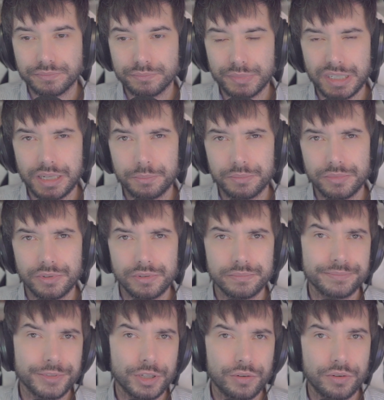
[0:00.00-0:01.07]
but I'm
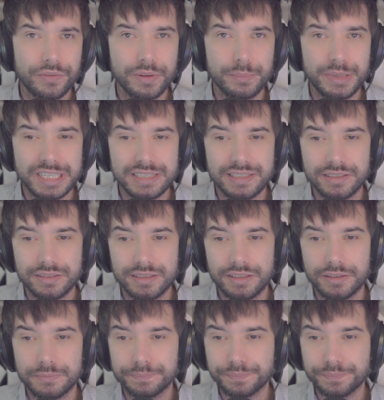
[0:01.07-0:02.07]
going over the basics here.